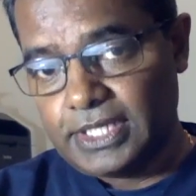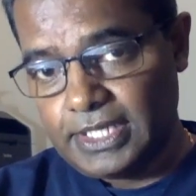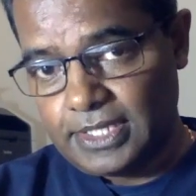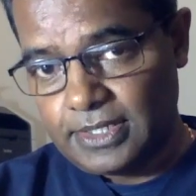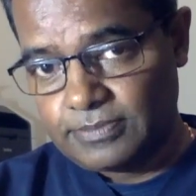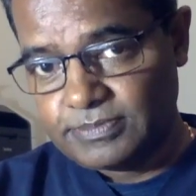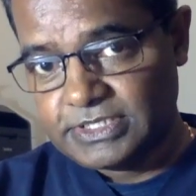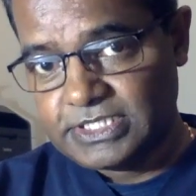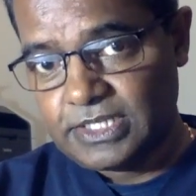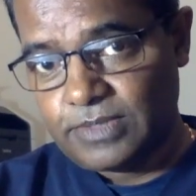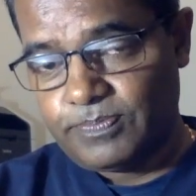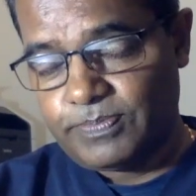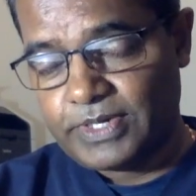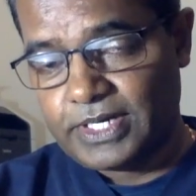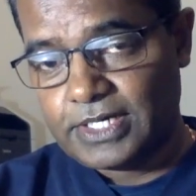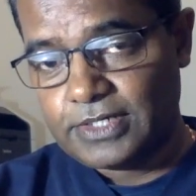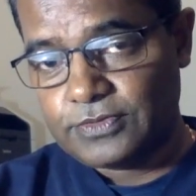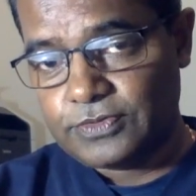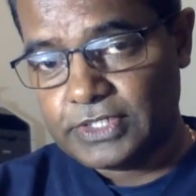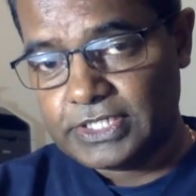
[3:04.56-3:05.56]
AMC
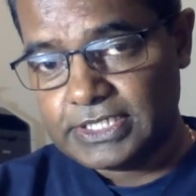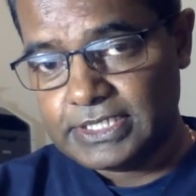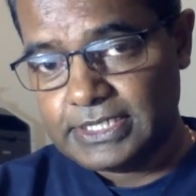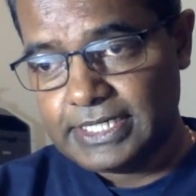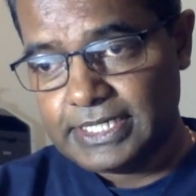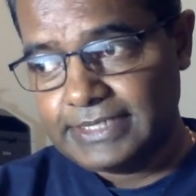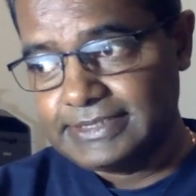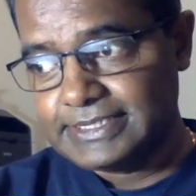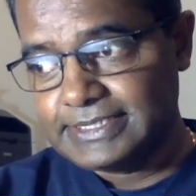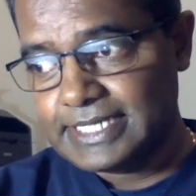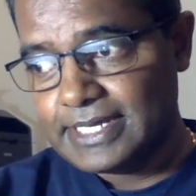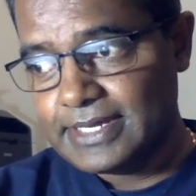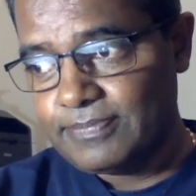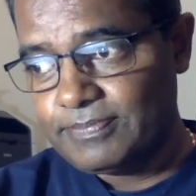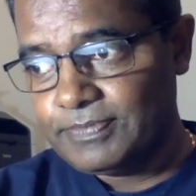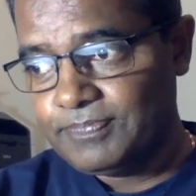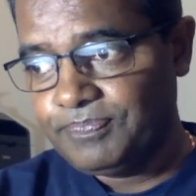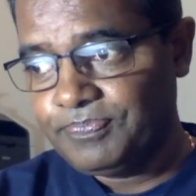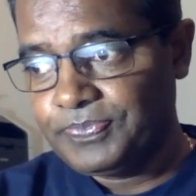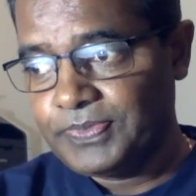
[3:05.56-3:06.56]
Part 1
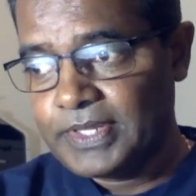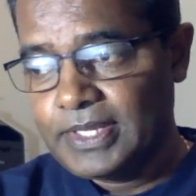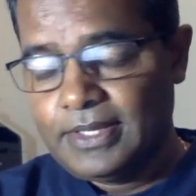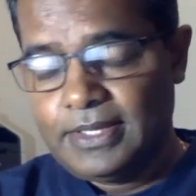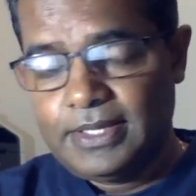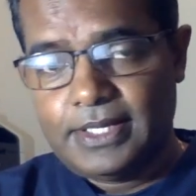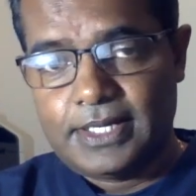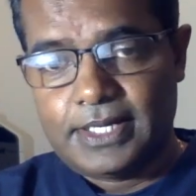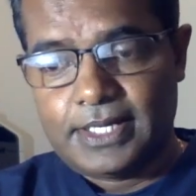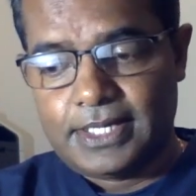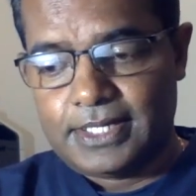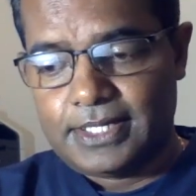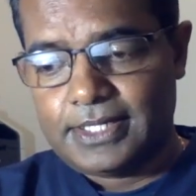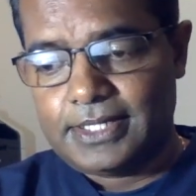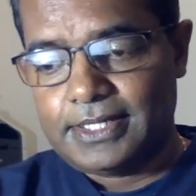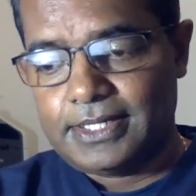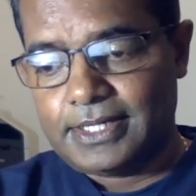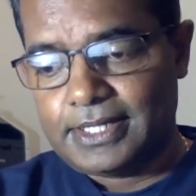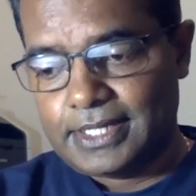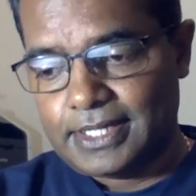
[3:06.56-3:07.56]
exam,
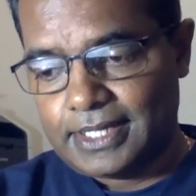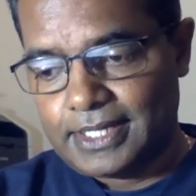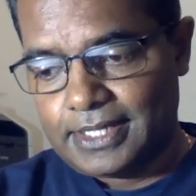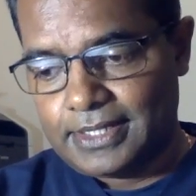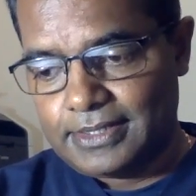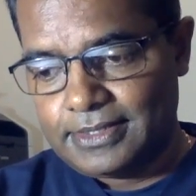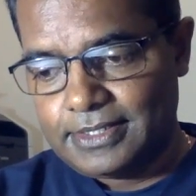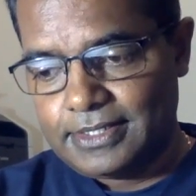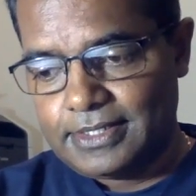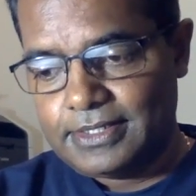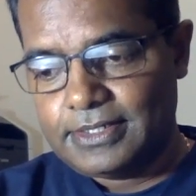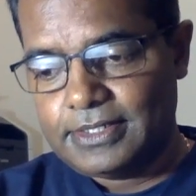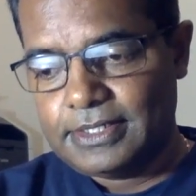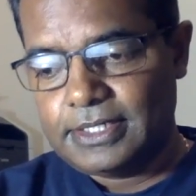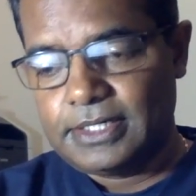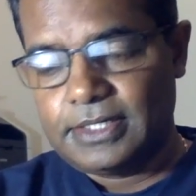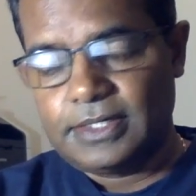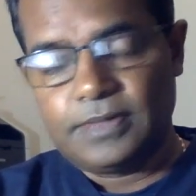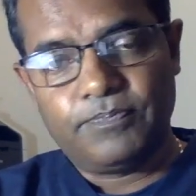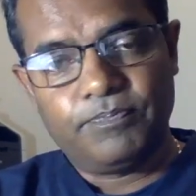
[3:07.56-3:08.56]
and
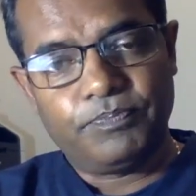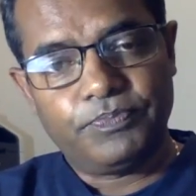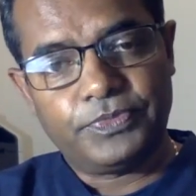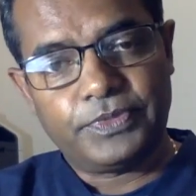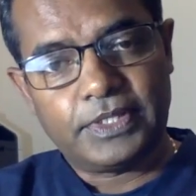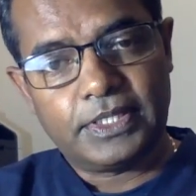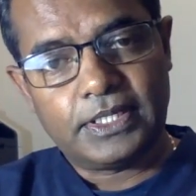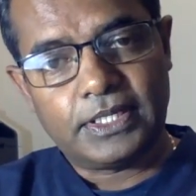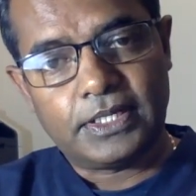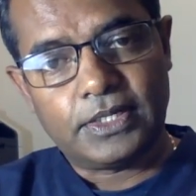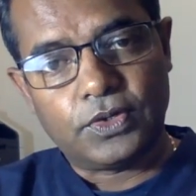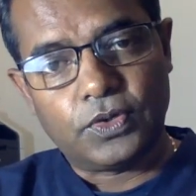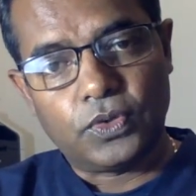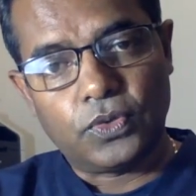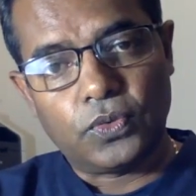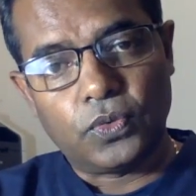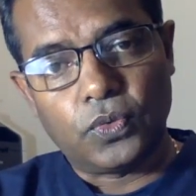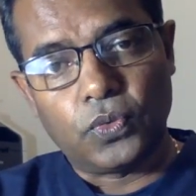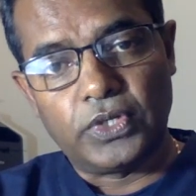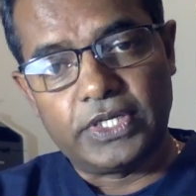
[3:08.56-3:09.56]
then
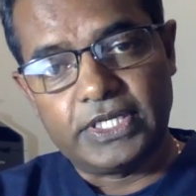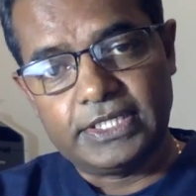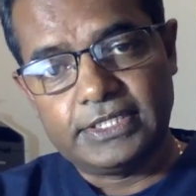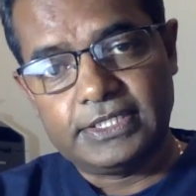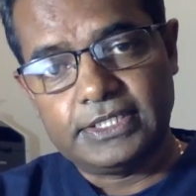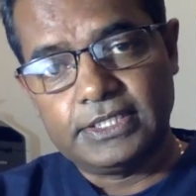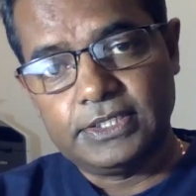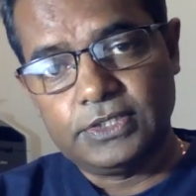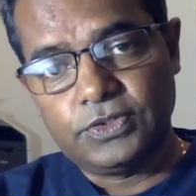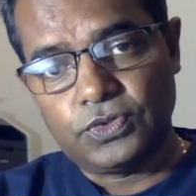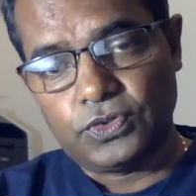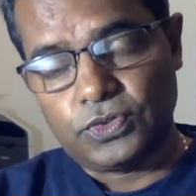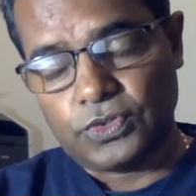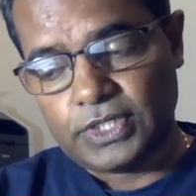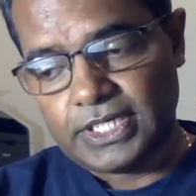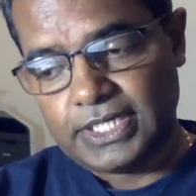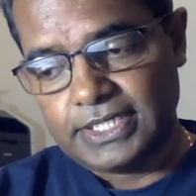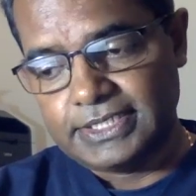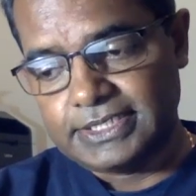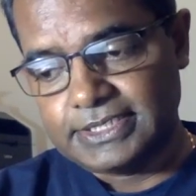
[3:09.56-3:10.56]
OET
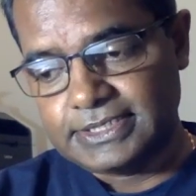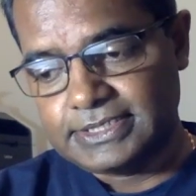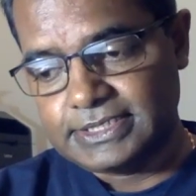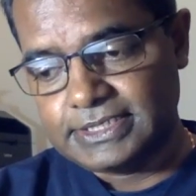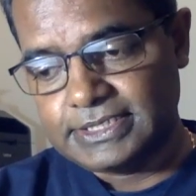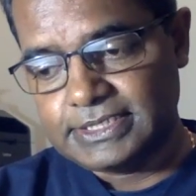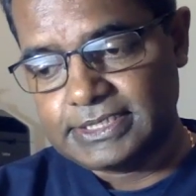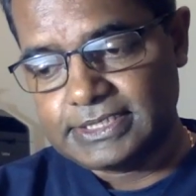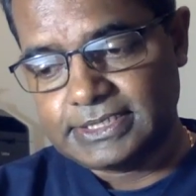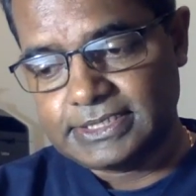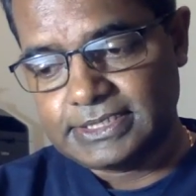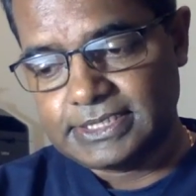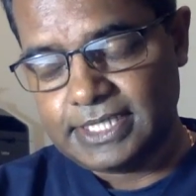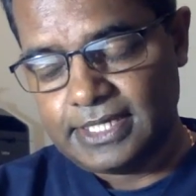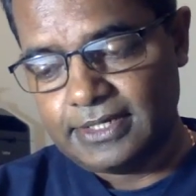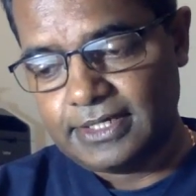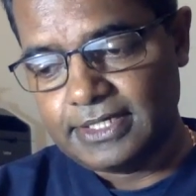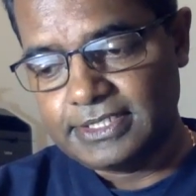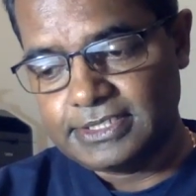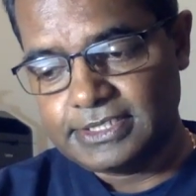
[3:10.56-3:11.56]
or IELTS
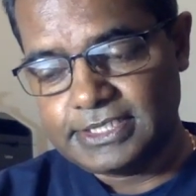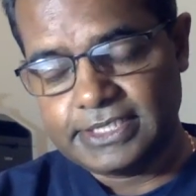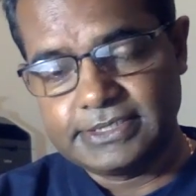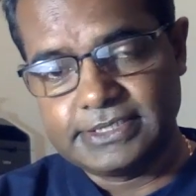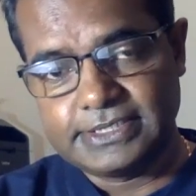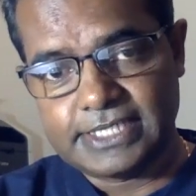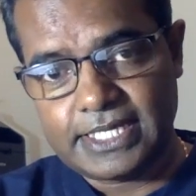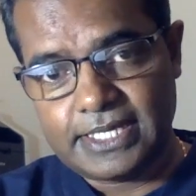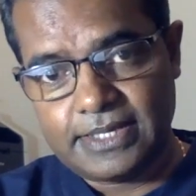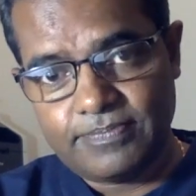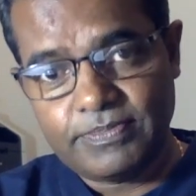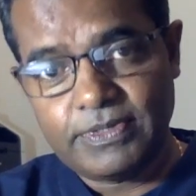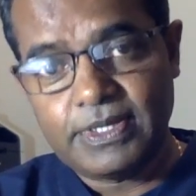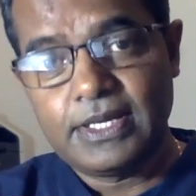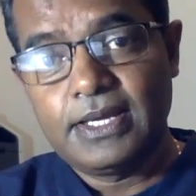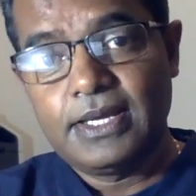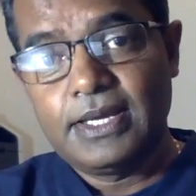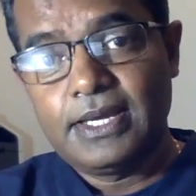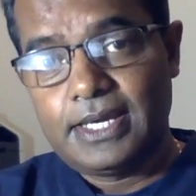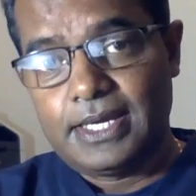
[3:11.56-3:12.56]
English exam,
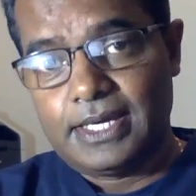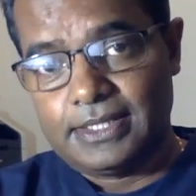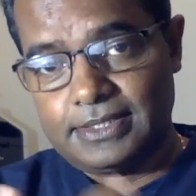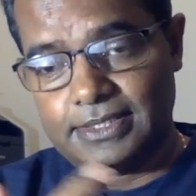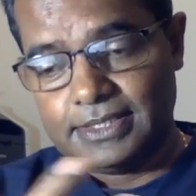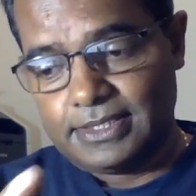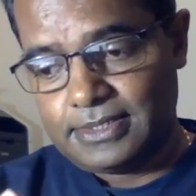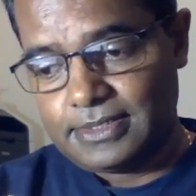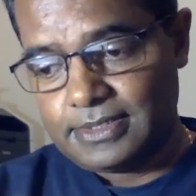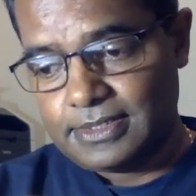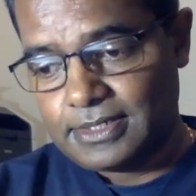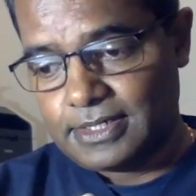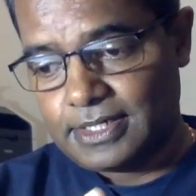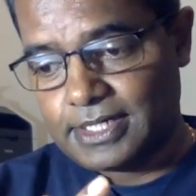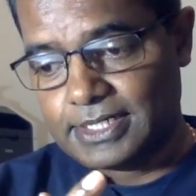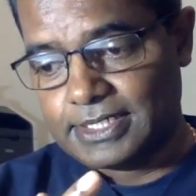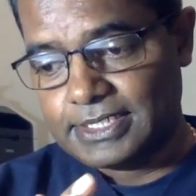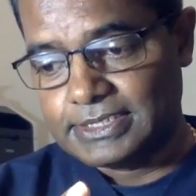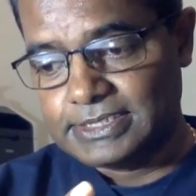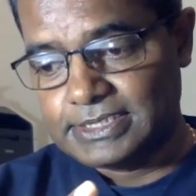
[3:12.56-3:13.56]
and then
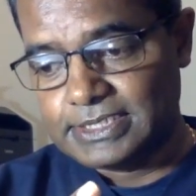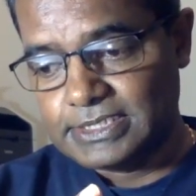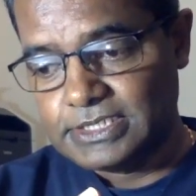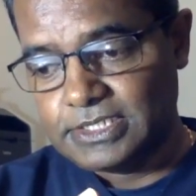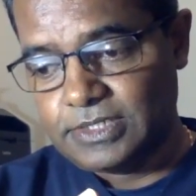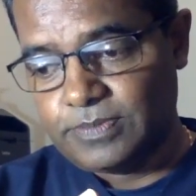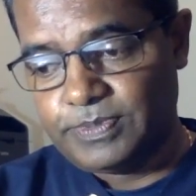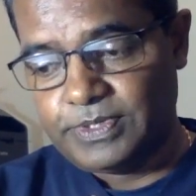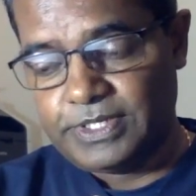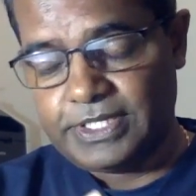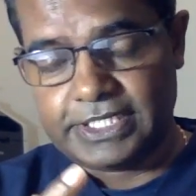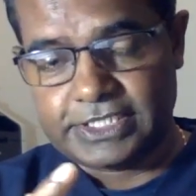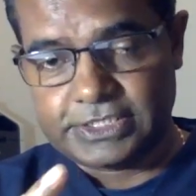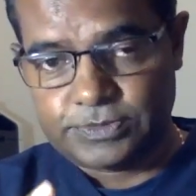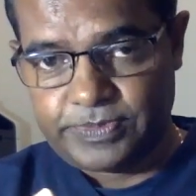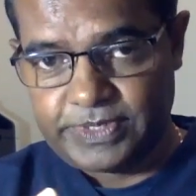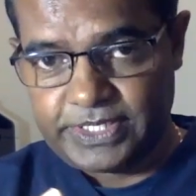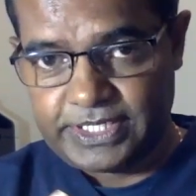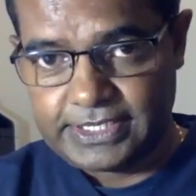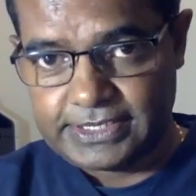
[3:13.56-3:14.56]
RACGP
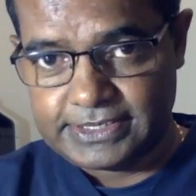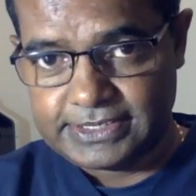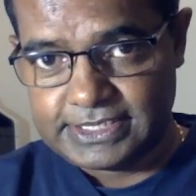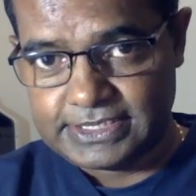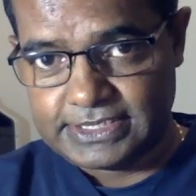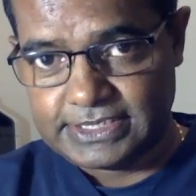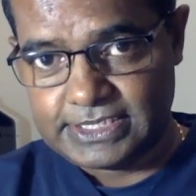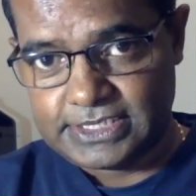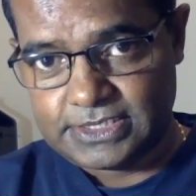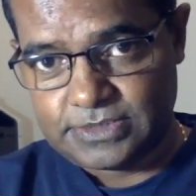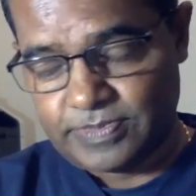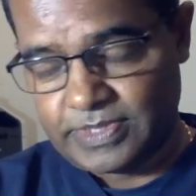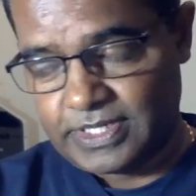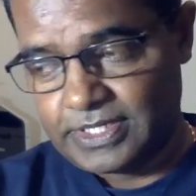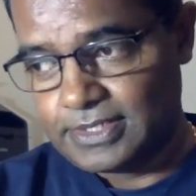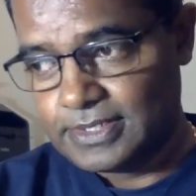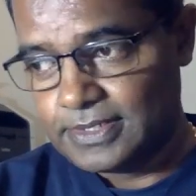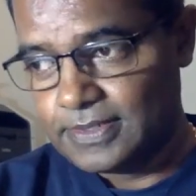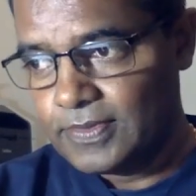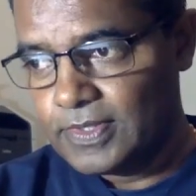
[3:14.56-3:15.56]
experience
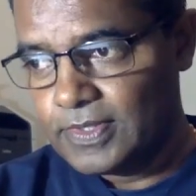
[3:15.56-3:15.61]
assessment.